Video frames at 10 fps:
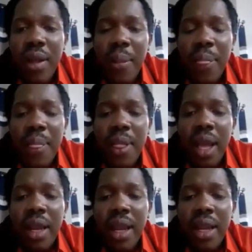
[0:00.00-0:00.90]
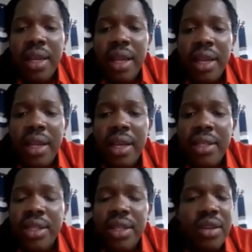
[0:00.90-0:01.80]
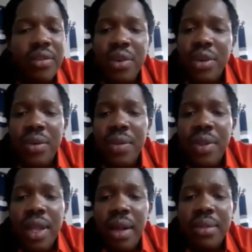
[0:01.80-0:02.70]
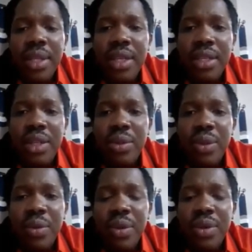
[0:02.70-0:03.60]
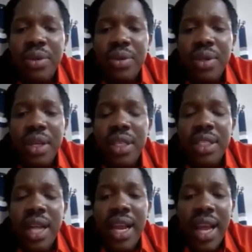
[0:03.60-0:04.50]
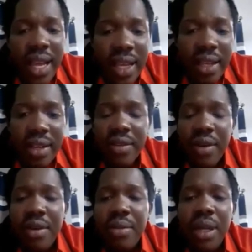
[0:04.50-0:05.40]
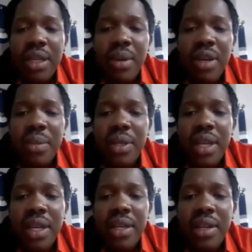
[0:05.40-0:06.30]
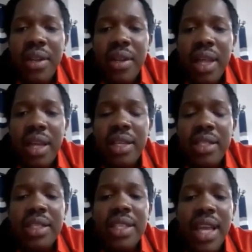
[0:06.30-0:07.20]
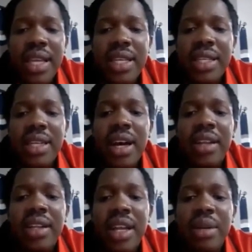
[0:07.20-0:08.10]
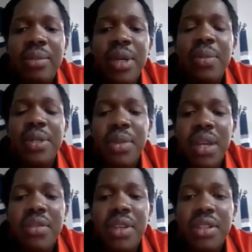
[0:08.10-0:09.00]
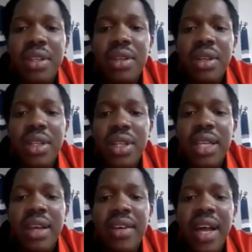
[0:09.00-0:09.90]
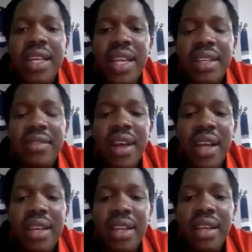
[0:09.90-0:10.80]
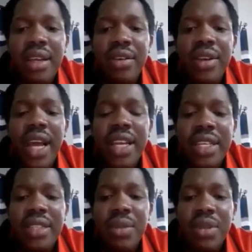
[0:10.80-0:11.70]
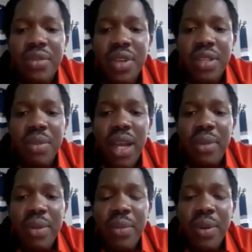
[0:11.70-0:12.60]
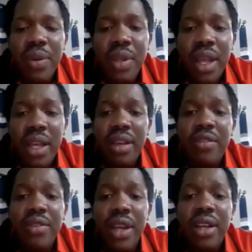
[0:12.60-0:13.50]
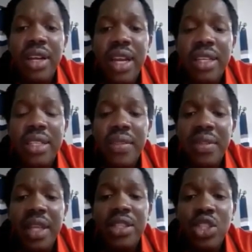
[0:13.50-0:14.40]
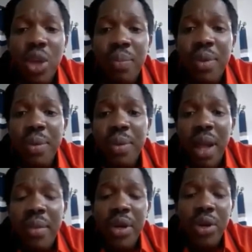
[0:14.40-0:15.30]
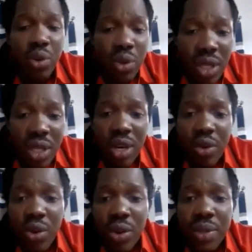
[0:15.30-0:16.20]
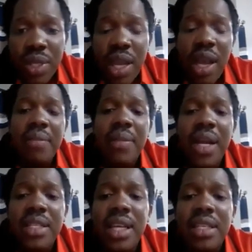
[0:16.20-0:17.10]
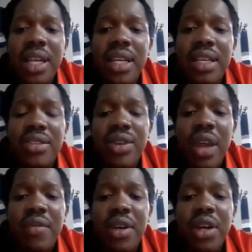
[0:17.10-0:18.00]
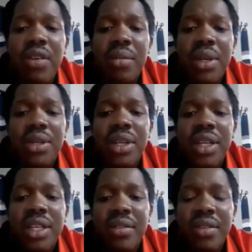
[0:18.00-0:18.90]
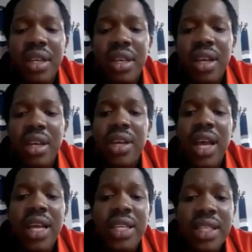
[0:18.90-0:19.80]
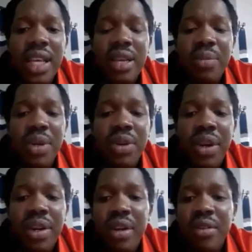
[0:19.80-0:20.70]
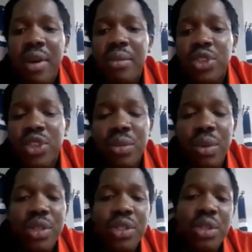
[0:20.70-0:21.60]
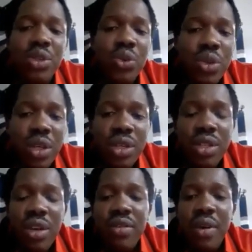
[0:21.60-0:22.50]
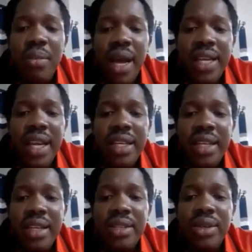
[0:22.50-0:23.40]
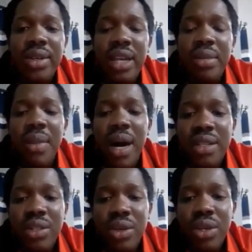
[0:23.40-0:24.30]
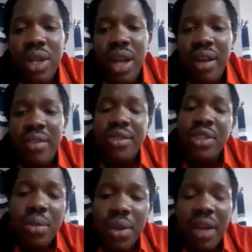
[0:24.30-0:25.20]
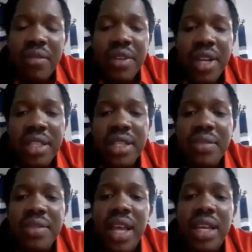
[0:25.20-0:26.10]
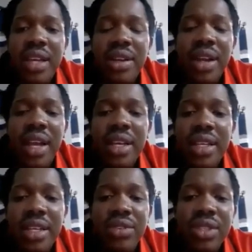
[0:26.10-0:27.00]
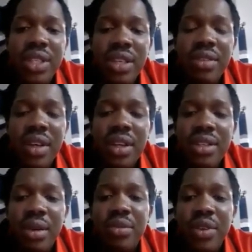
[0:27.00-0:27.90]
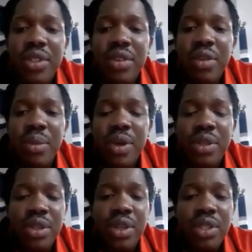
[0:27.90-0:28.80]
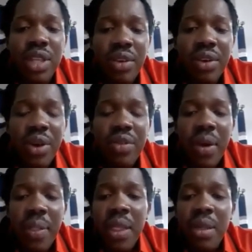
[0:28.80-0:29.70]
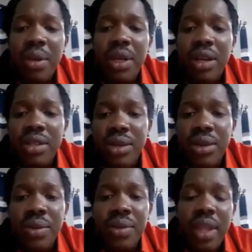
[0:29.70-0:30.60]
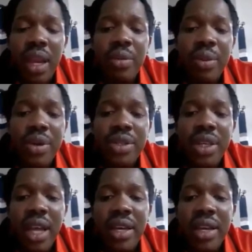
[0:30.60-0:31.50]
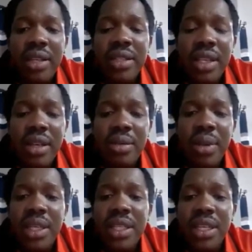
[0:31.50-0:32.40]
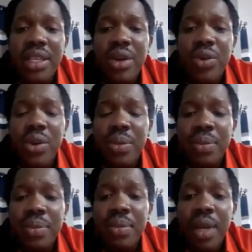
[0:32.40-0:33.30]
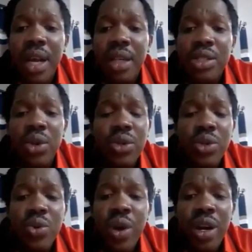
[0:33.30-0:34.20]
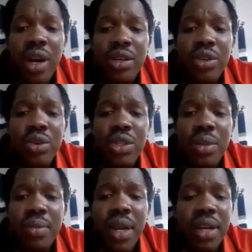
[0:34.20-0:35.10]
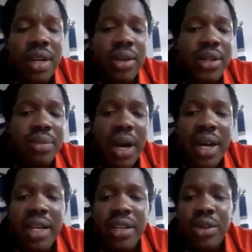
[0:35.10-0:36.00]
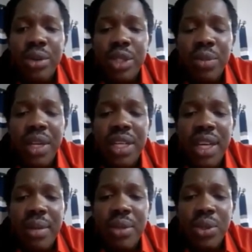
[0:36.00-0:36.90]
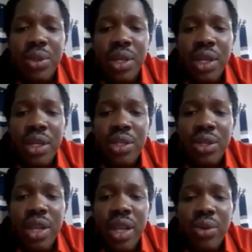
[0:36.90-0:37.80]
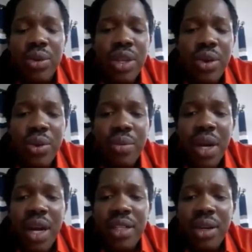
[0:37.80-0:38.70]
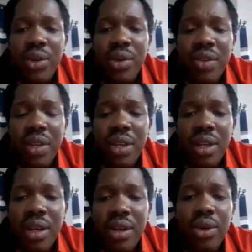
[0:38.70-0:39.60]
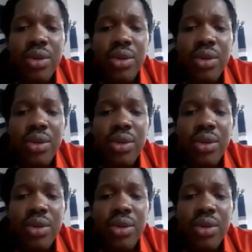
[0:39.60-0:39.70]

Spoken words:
And so therefore, I'm saying to you people, it is a lie from the bottom of the pit of hell that this is anything other than the People's Manifesto that have identified the realities being faced by the people and have recognized that some people might be losing their homes, and by extension it is right for the government to intervene to extend the period from 3 months to 2 years for bad debt, so that the banks could have some confidence that they'll at least receive some funds if the person does not recover, but also that the person can still maintain their home, because those who work on cruise ship, they're not going back on any cruise ship anytime anytime soon. Should they lose their home because of COVID?